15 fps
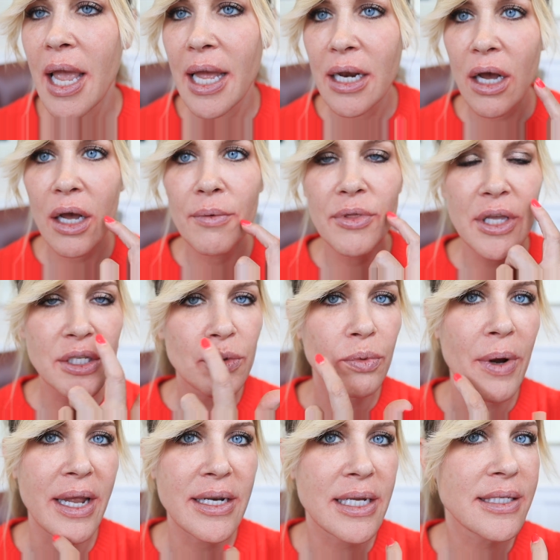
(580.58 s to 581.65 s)
And this
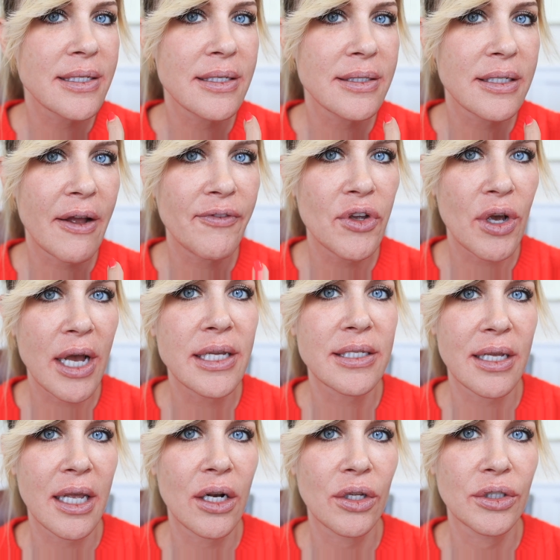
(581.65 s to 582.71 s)
redness and stuff, you guys,
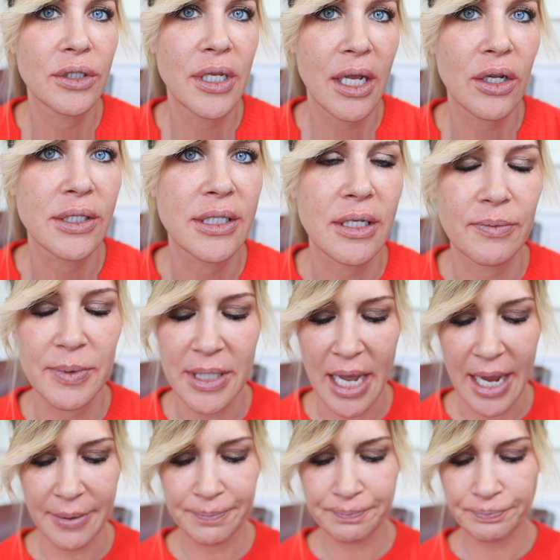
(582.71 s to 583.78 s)
it'll it'll
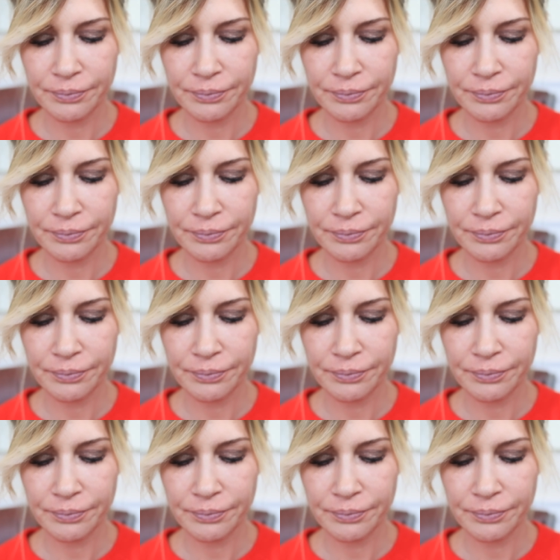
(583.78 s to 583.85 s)
subside.